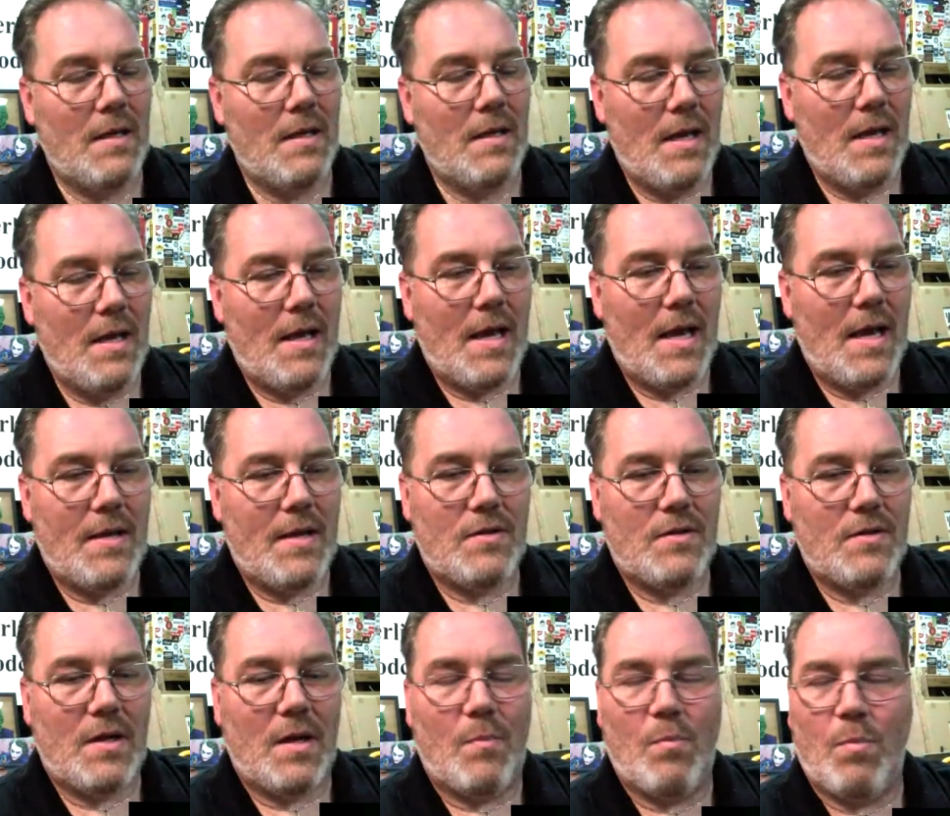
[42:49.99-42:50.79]
and
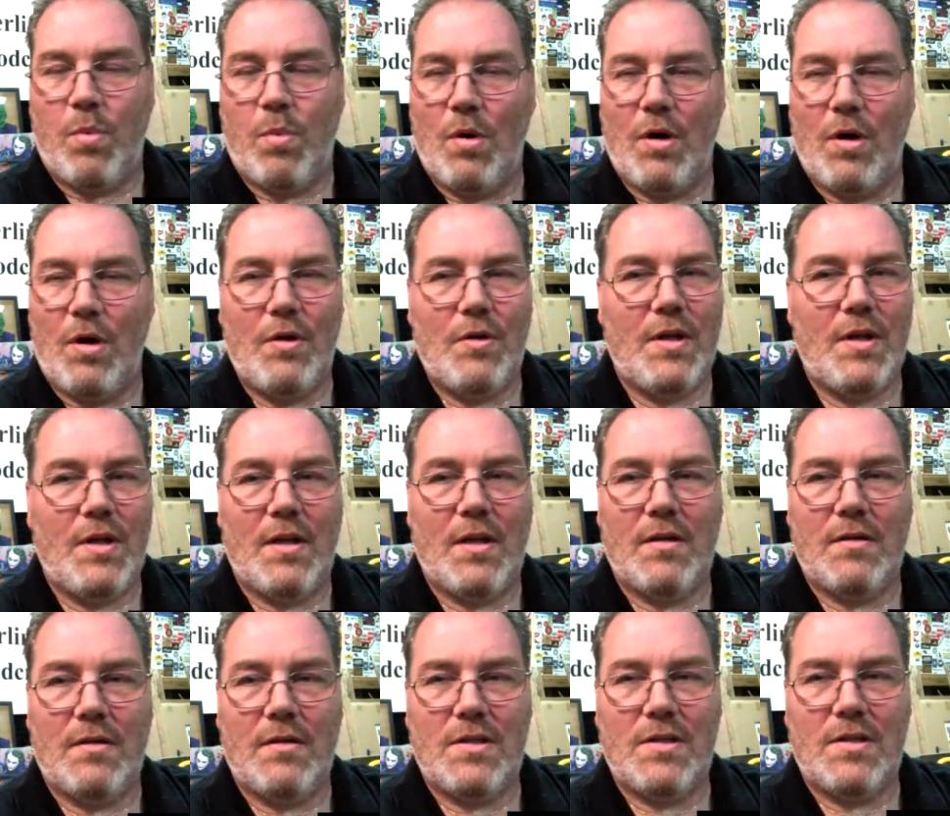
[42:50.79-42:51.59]

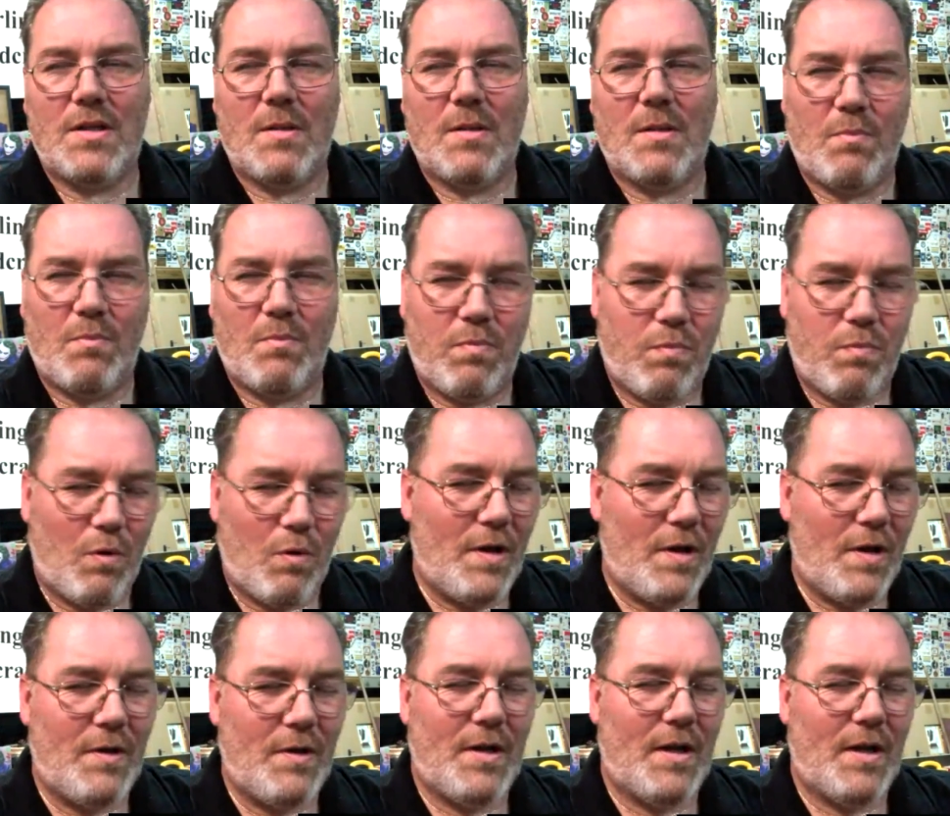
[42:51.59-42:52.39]
just a
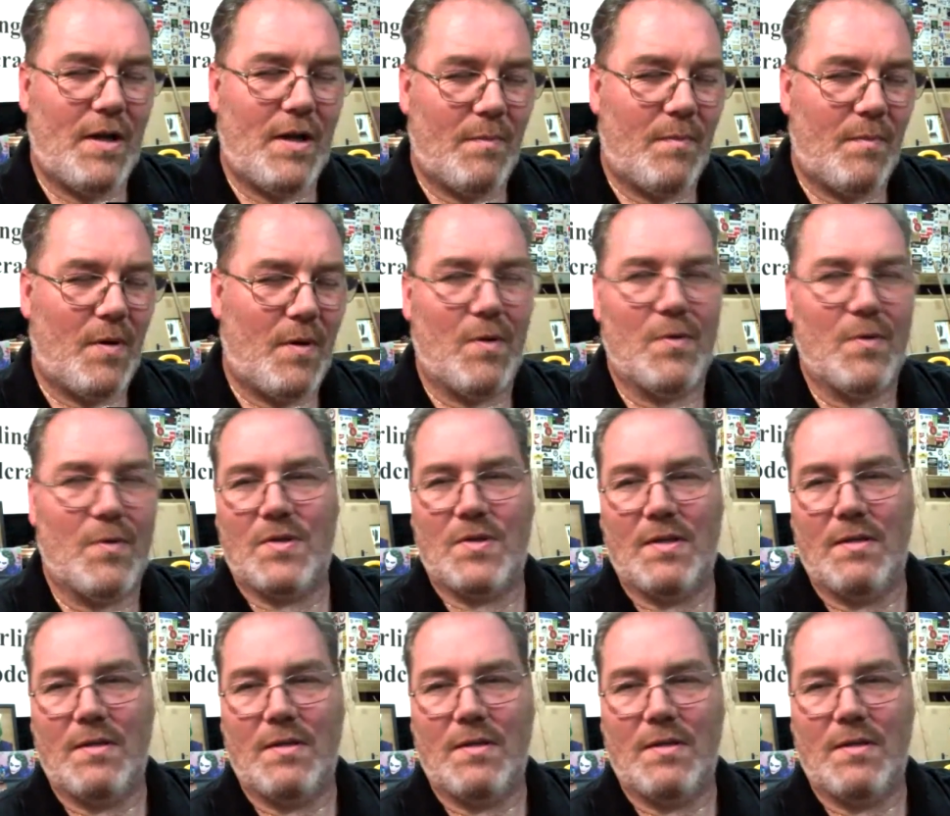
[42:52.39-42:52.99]
brilliant person.